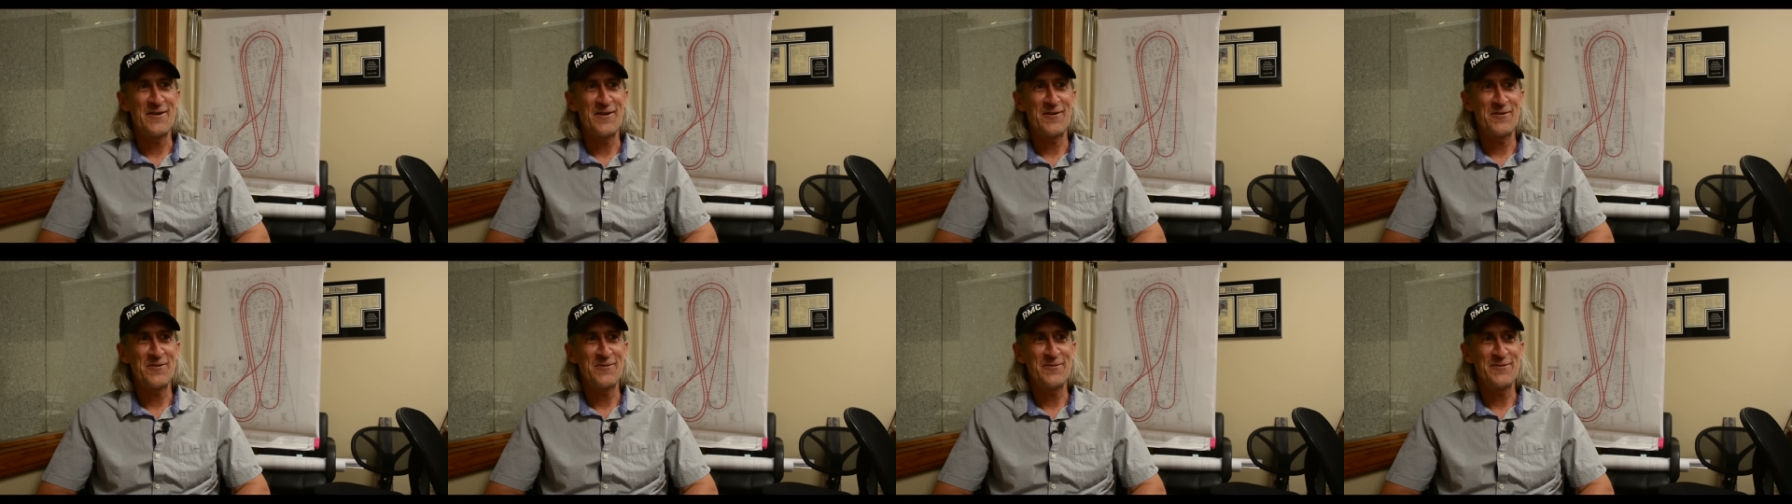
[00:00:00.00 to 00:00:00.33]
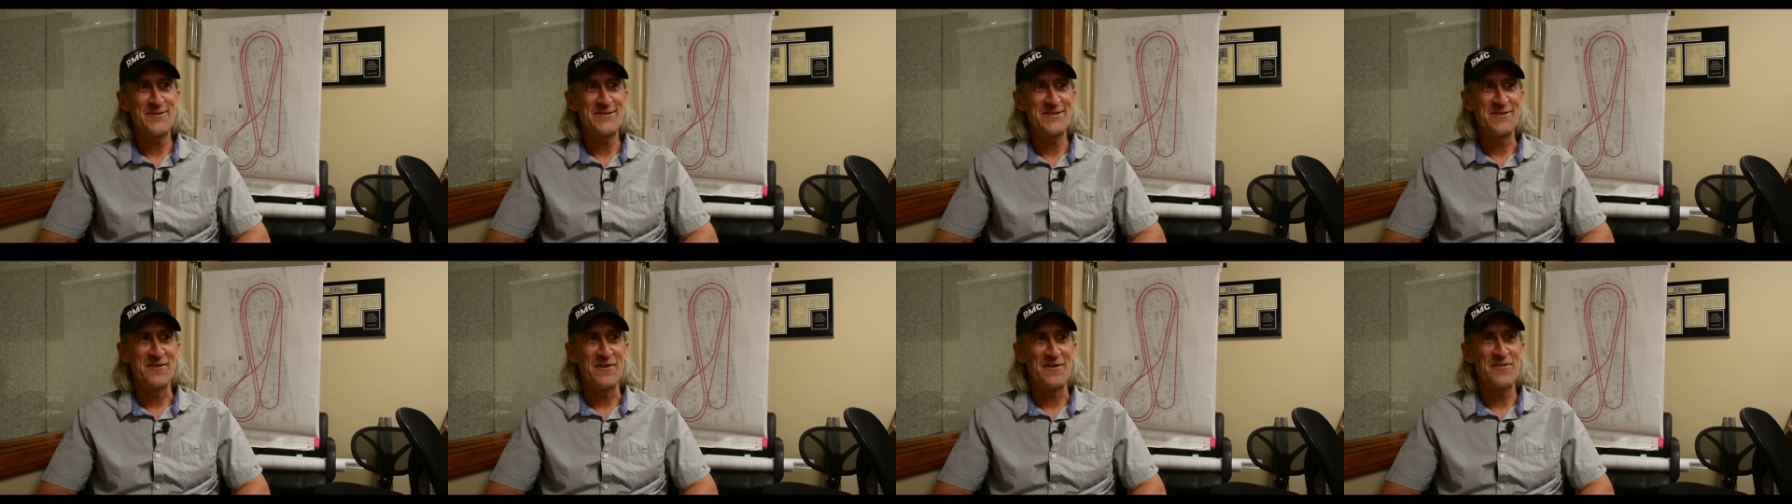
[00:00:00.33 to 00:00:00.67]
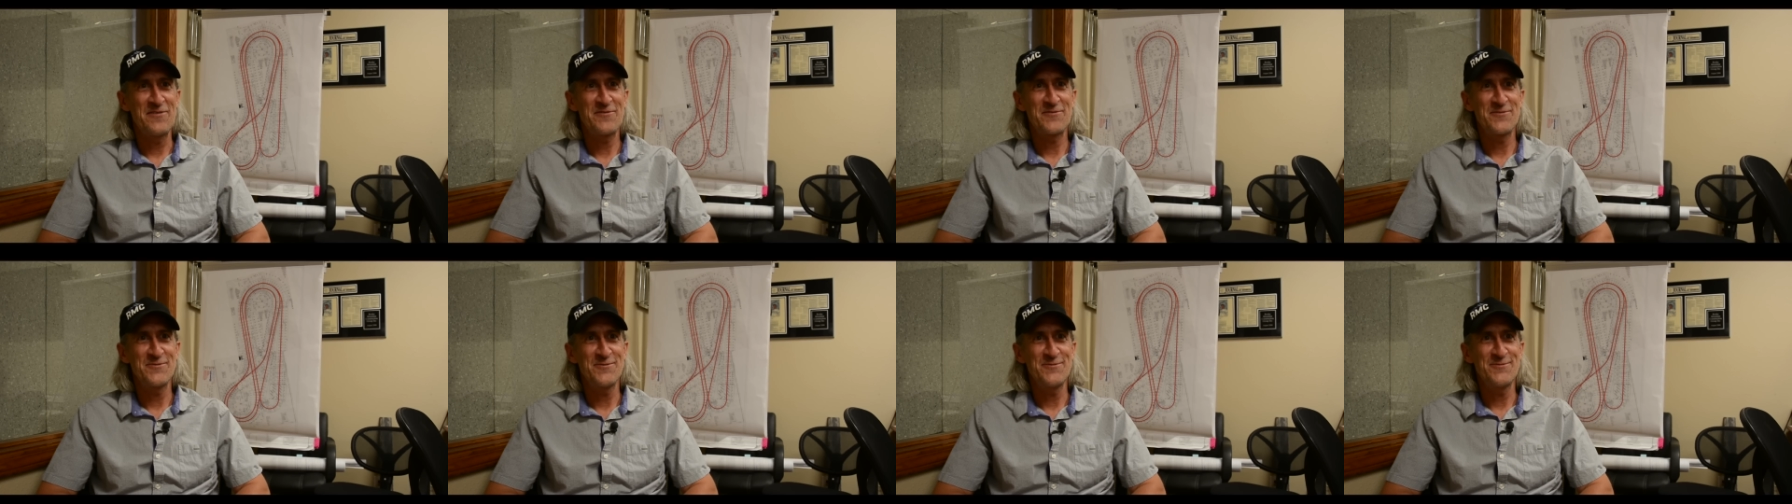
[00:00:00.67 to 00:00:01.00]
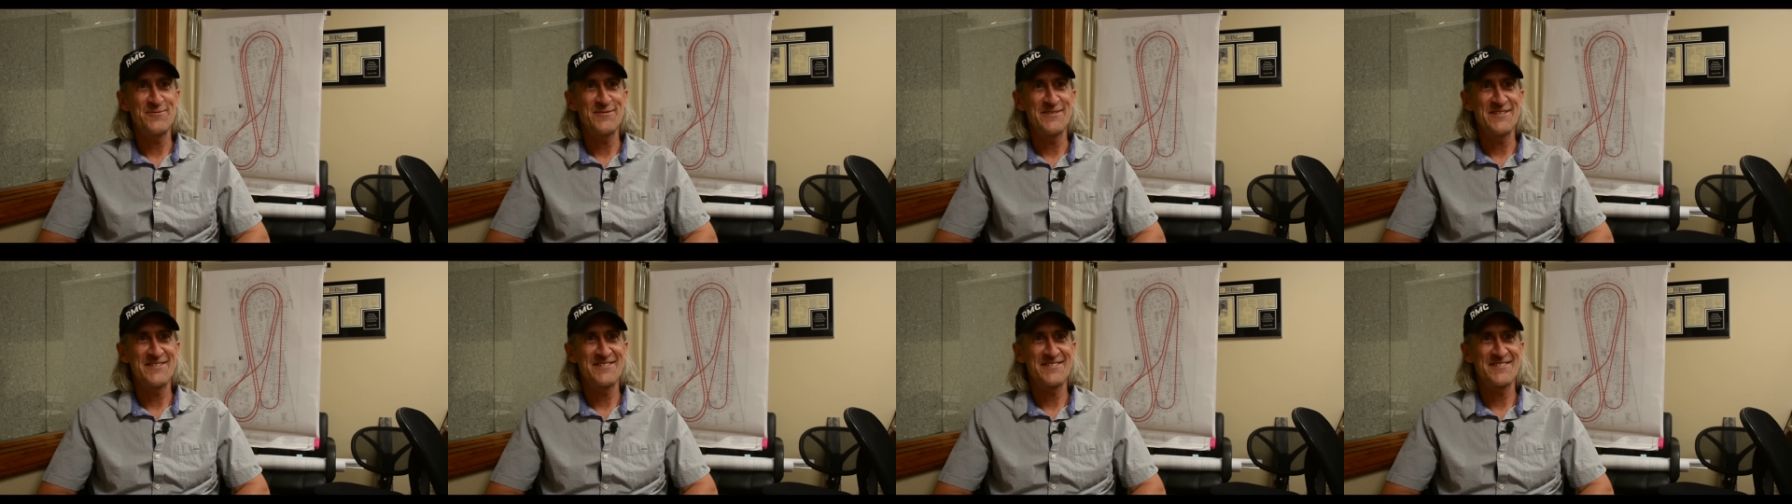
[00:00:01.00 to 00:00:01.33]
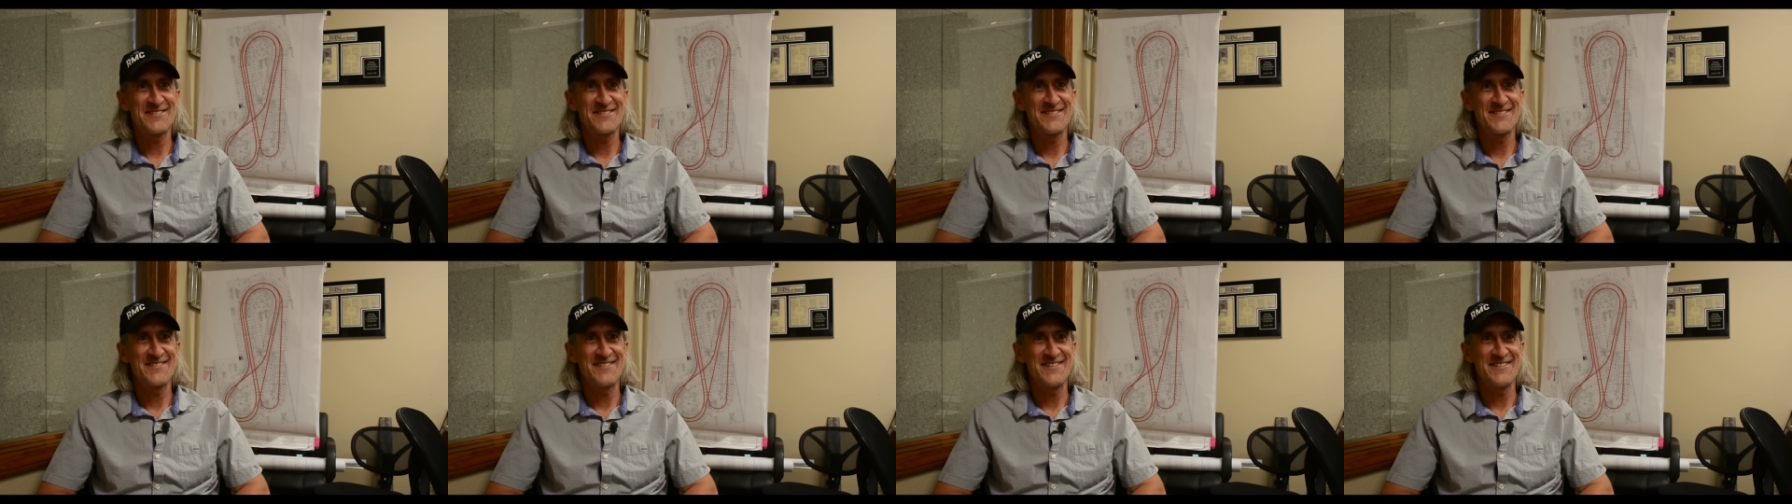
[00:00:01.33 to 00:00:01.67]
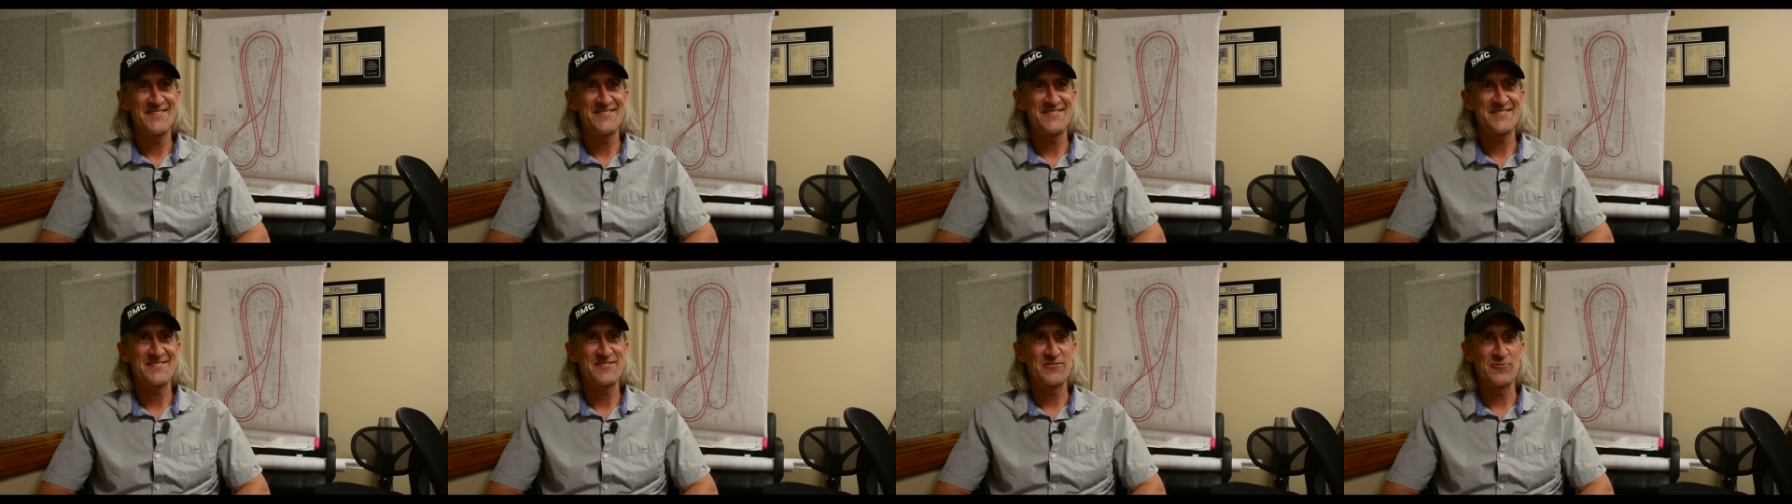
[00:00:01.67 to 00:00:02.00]
Arrow had gone through its
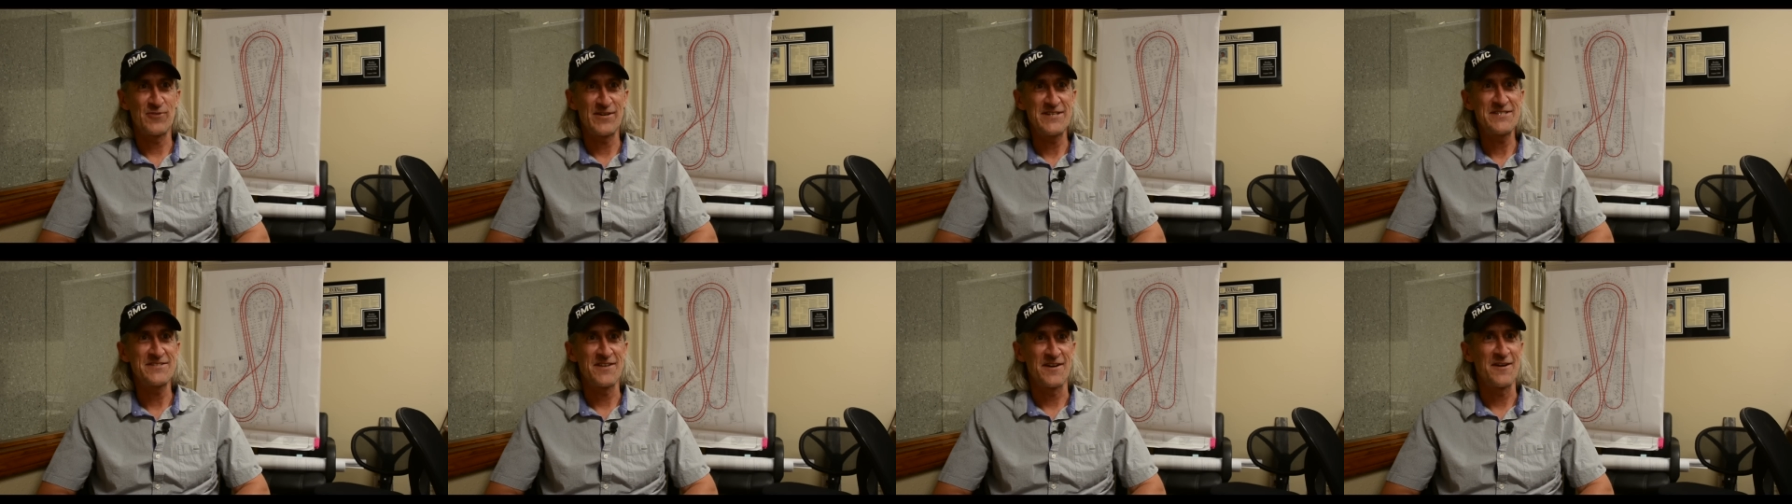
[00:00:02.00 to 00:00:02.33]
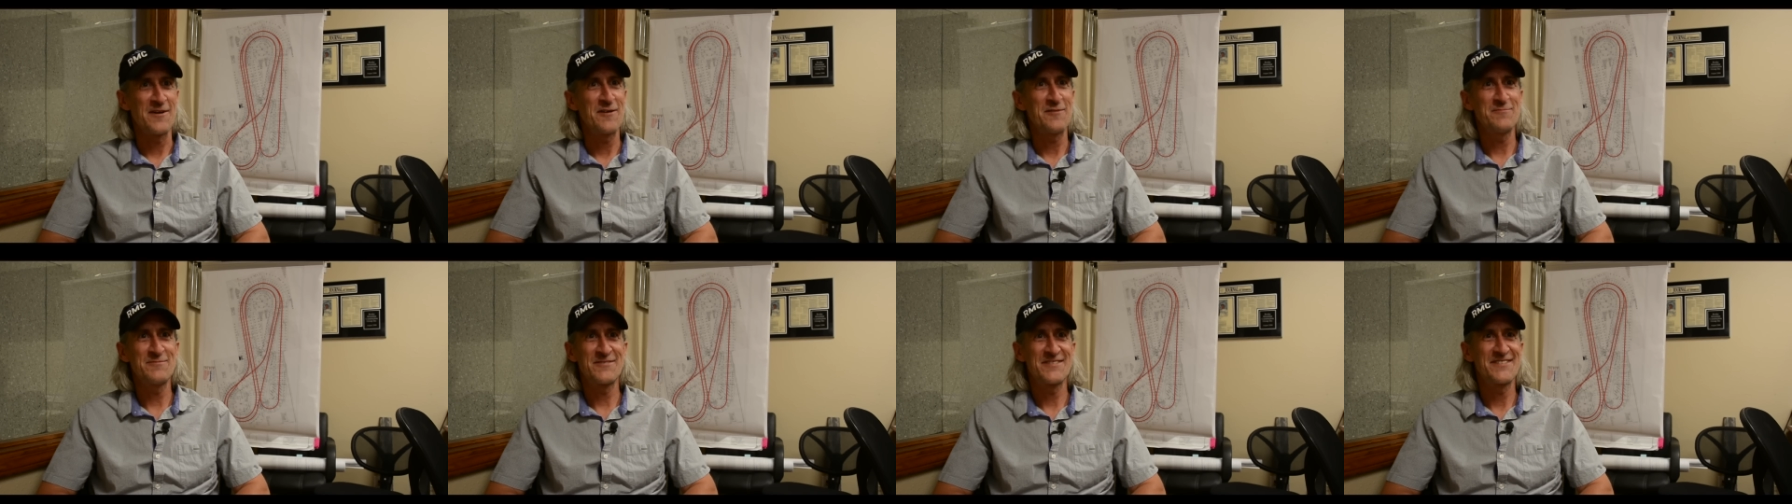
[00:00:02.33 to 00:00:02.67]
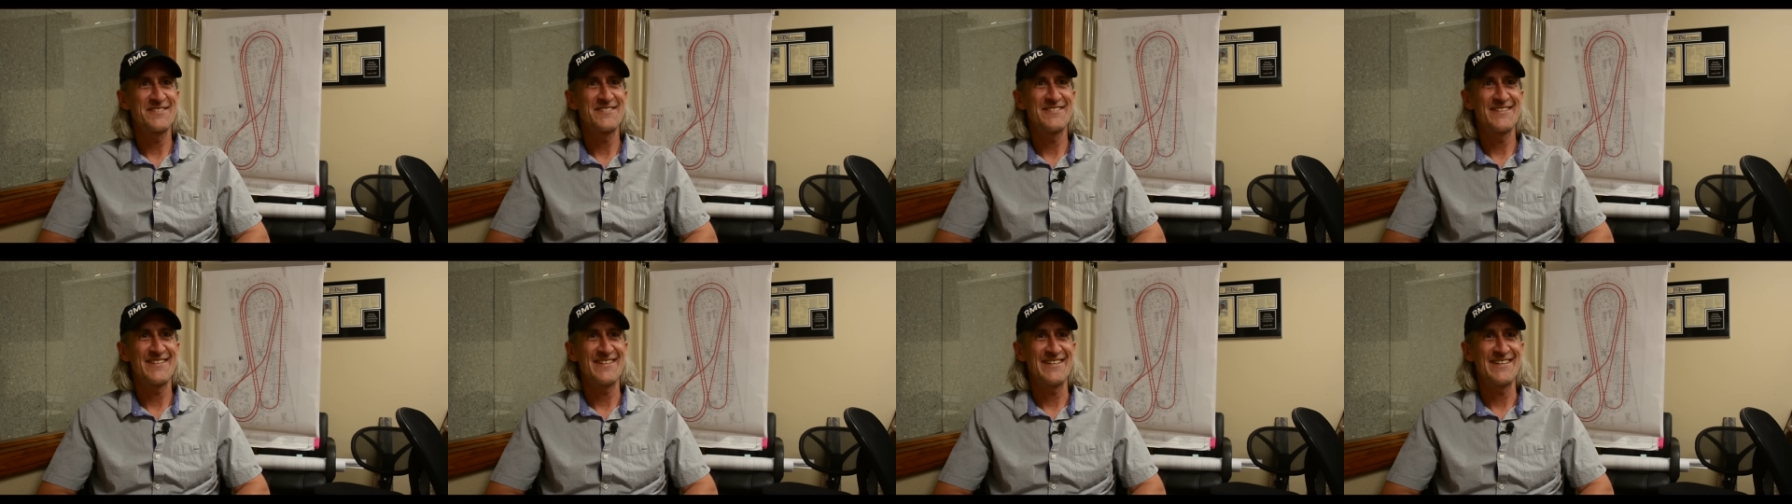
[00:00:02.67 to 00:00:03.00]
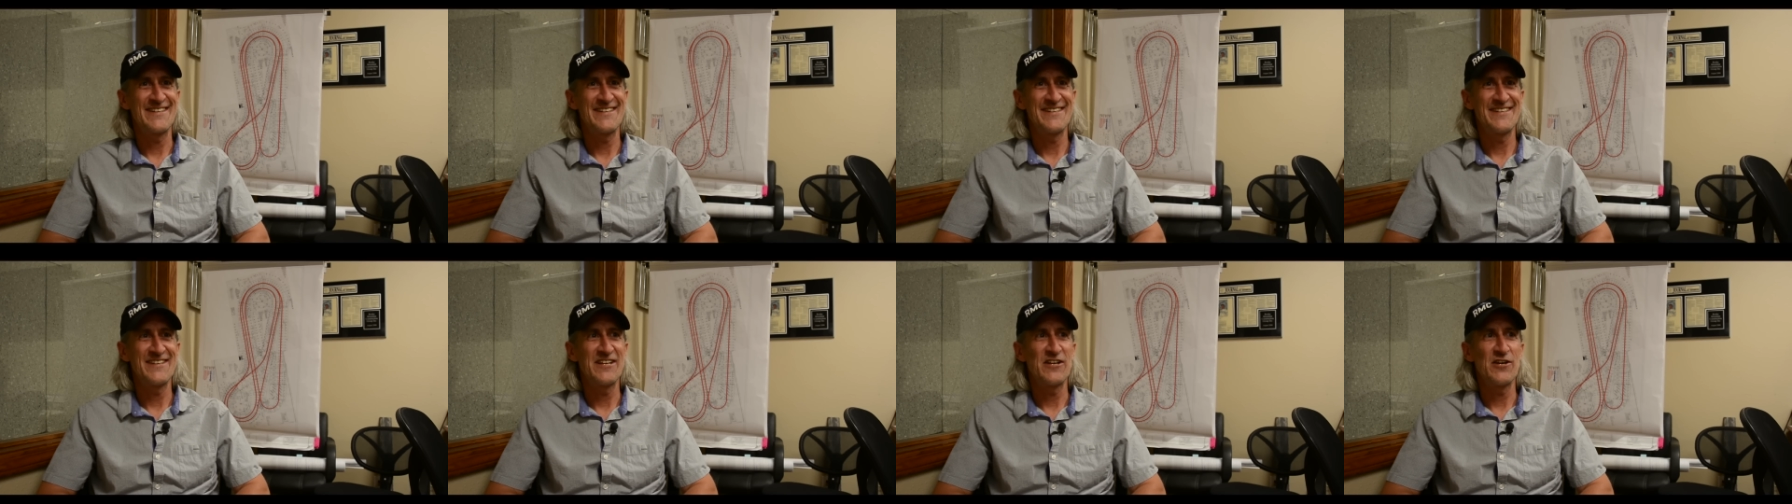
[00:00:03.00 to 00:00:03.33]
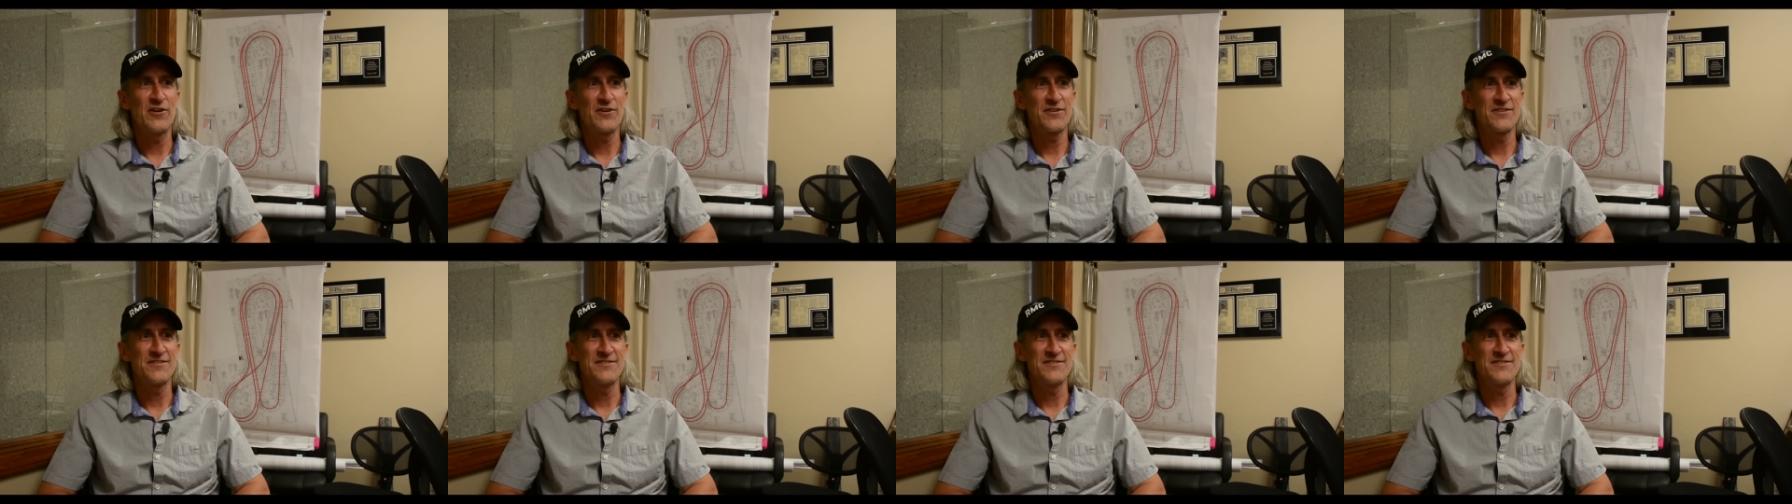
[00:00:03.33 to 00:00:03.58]
its great times and uh,